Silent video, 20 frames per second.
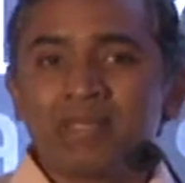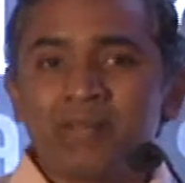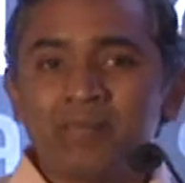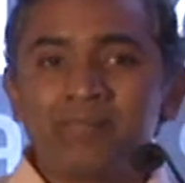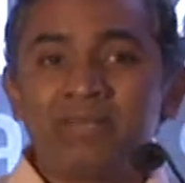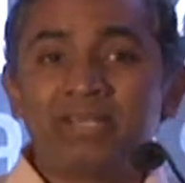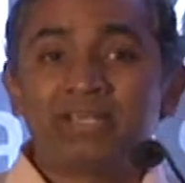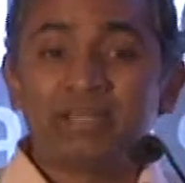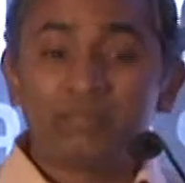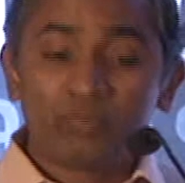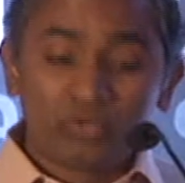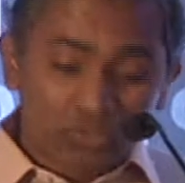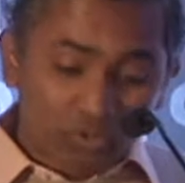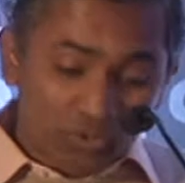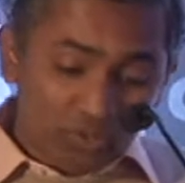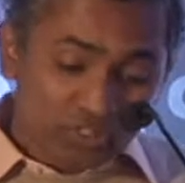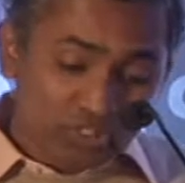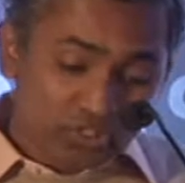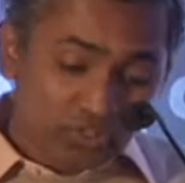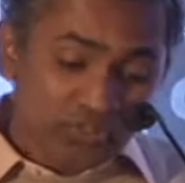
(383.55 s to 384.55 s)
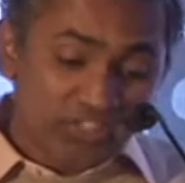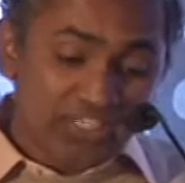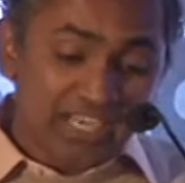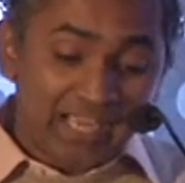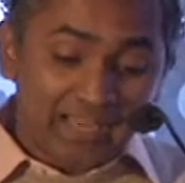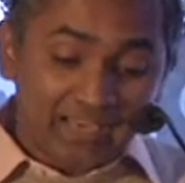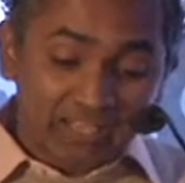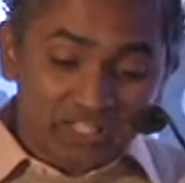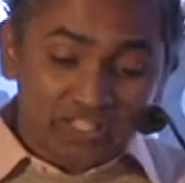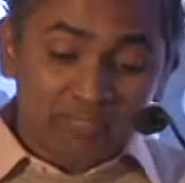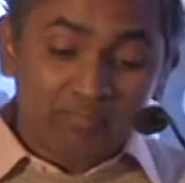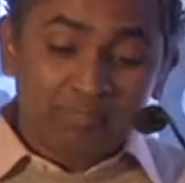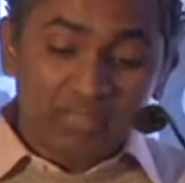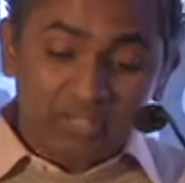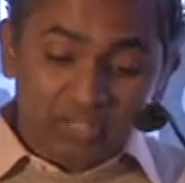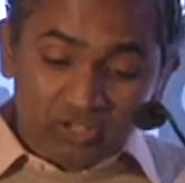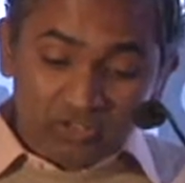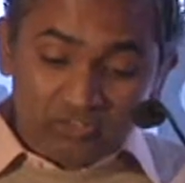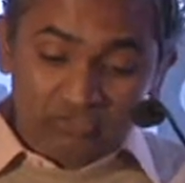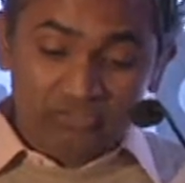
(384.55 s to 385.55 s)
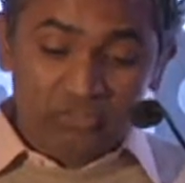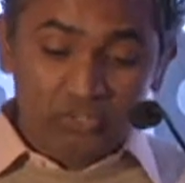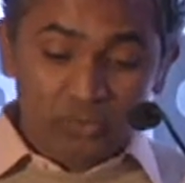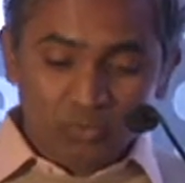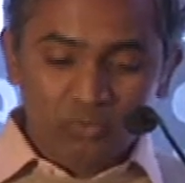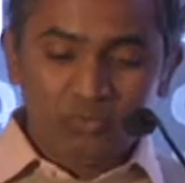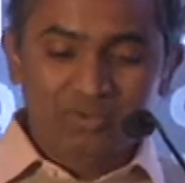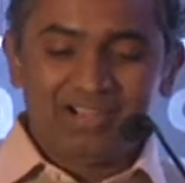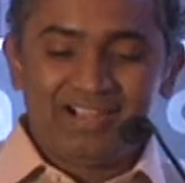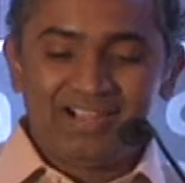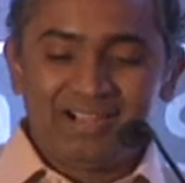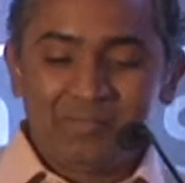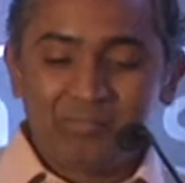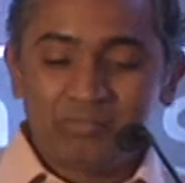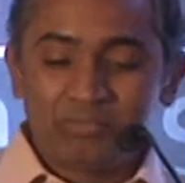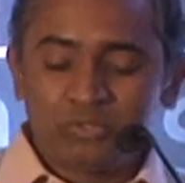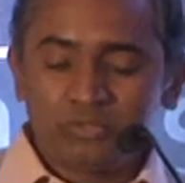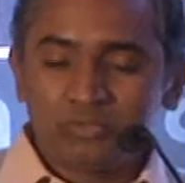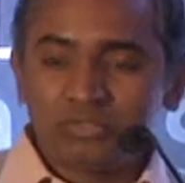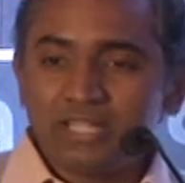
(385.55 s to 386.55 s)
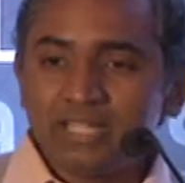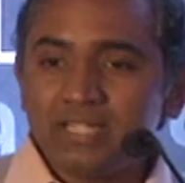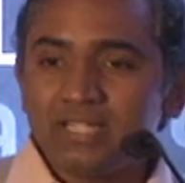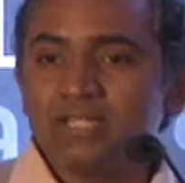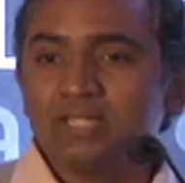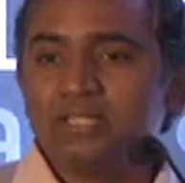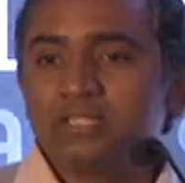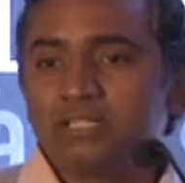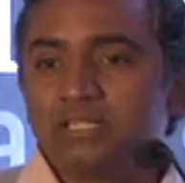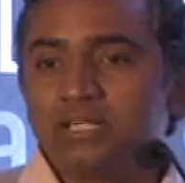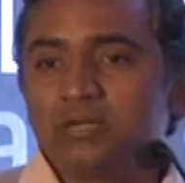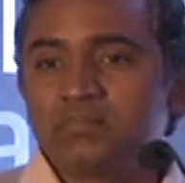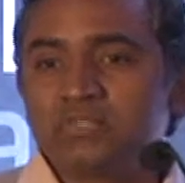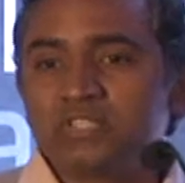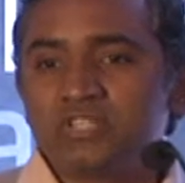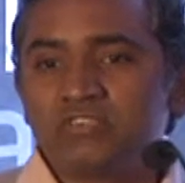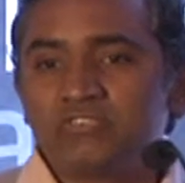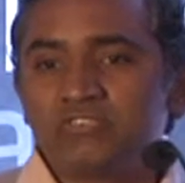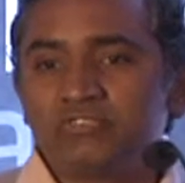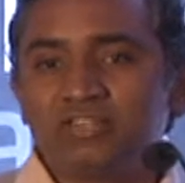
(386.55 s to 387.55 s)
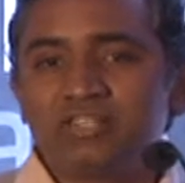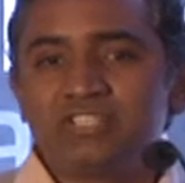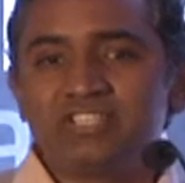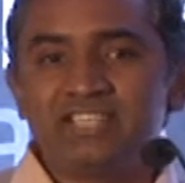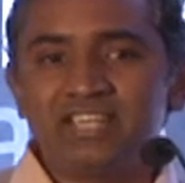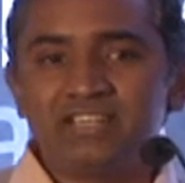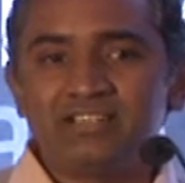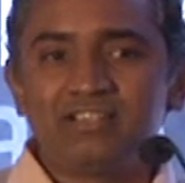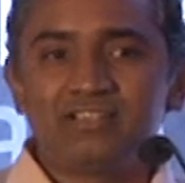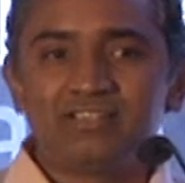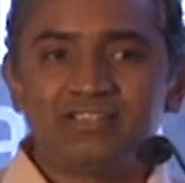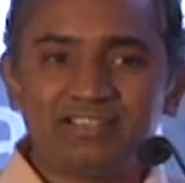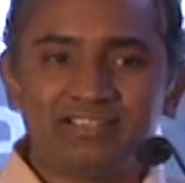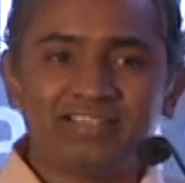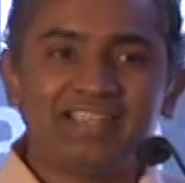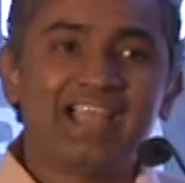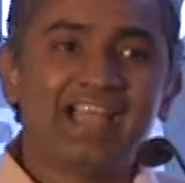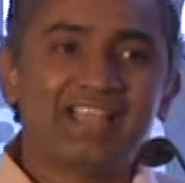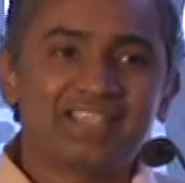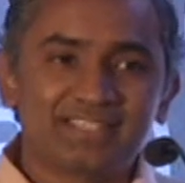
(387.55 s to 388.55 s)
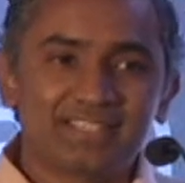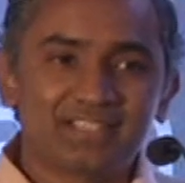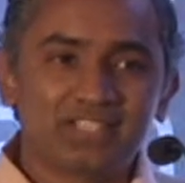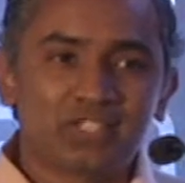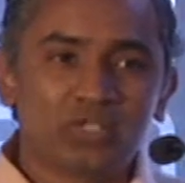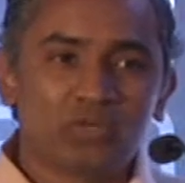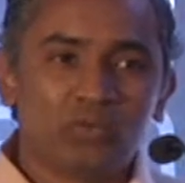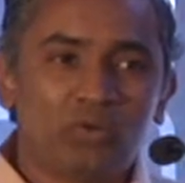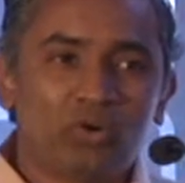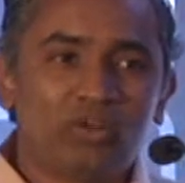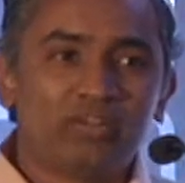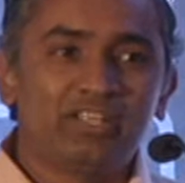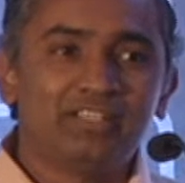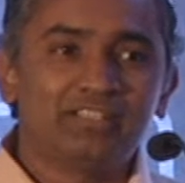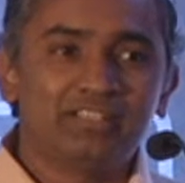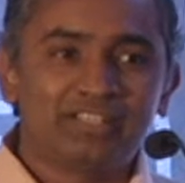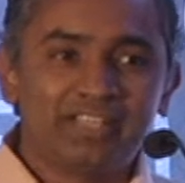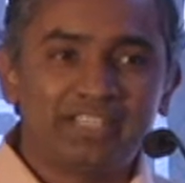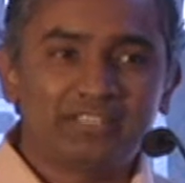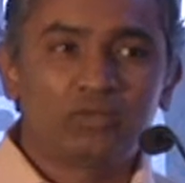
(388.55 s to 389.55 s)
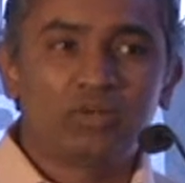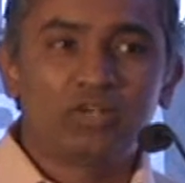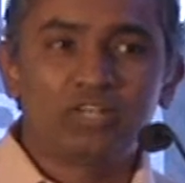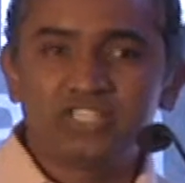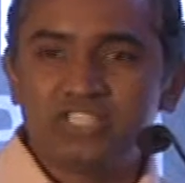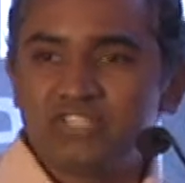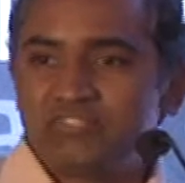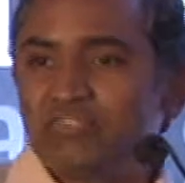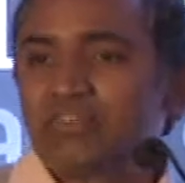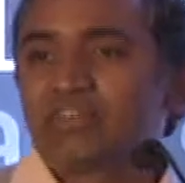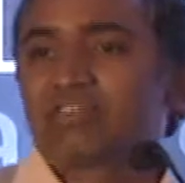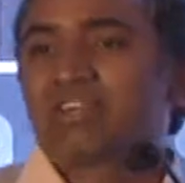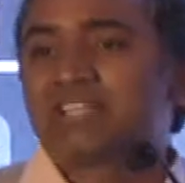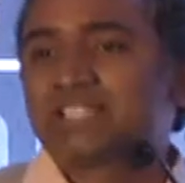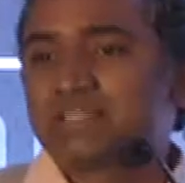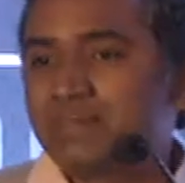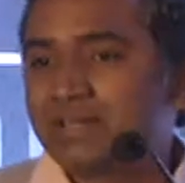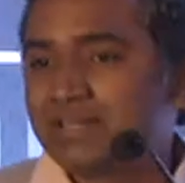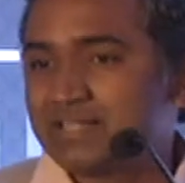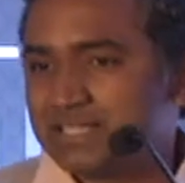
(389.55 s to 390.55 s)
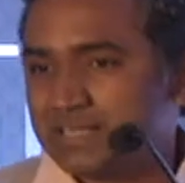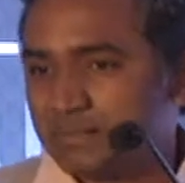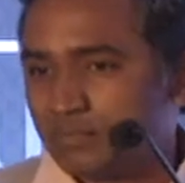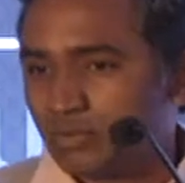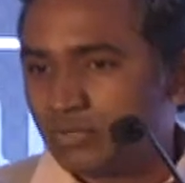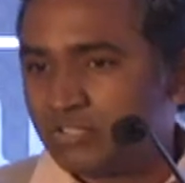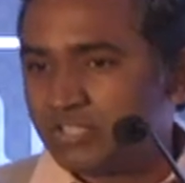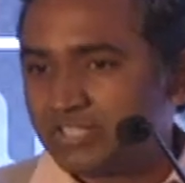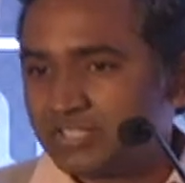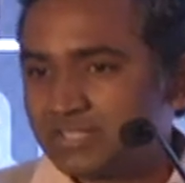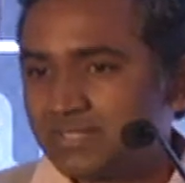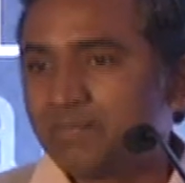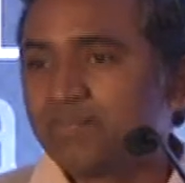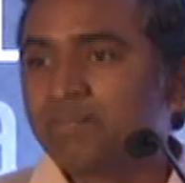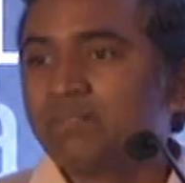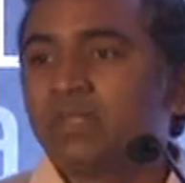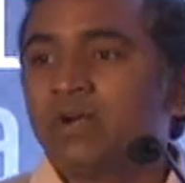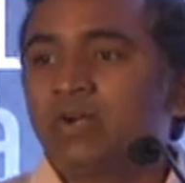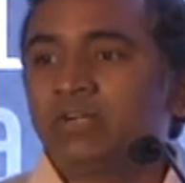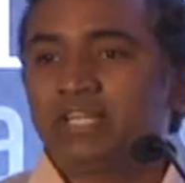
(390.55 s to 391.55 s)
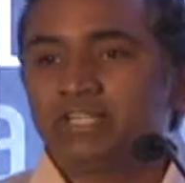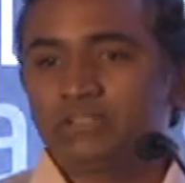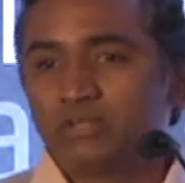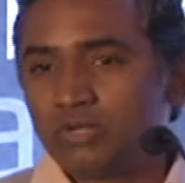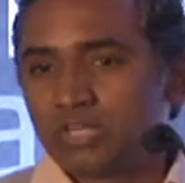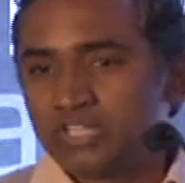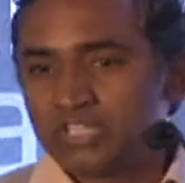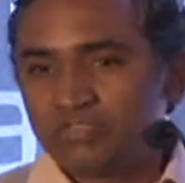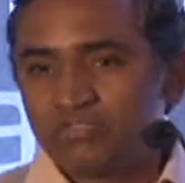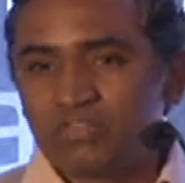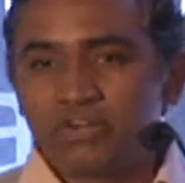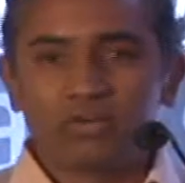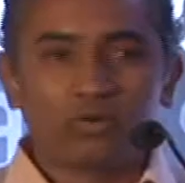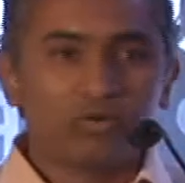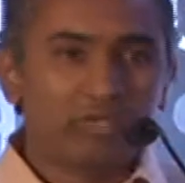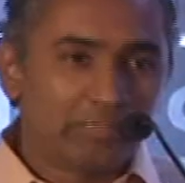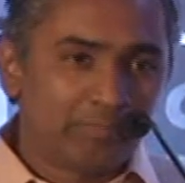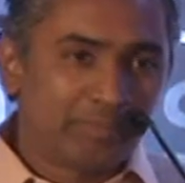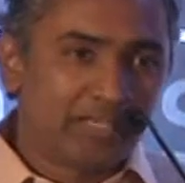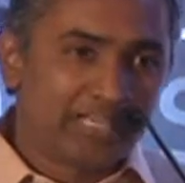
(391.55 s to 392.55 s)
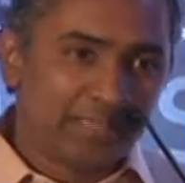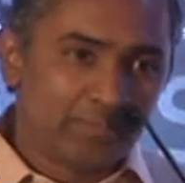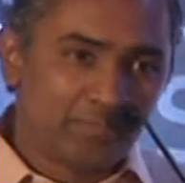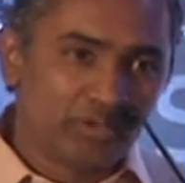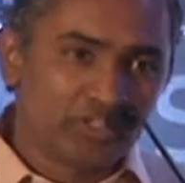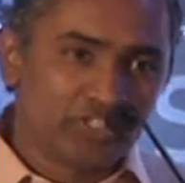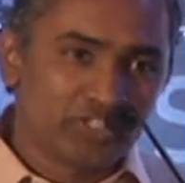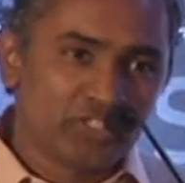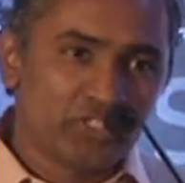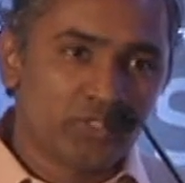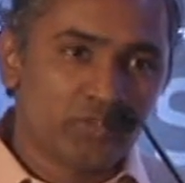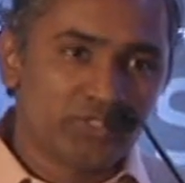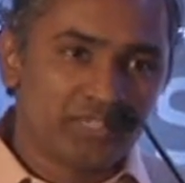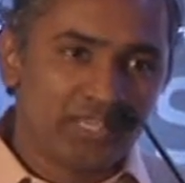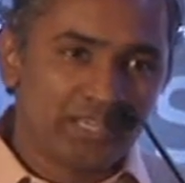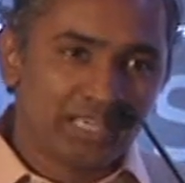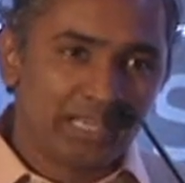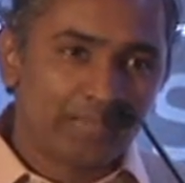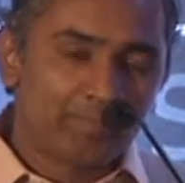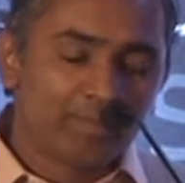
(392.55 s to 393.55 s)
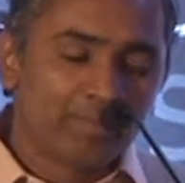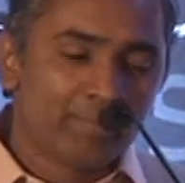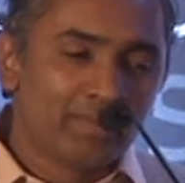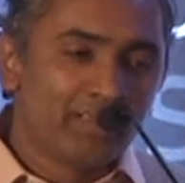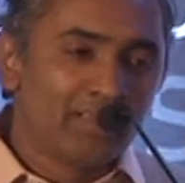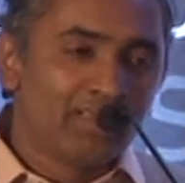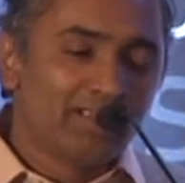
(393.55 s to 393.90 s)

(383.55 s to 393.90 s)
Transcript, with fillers: But I would also challenge many of you um, to think in terms of uh, gender and caste and so on in the technology for transparency projects or technology for accountability projects you take up.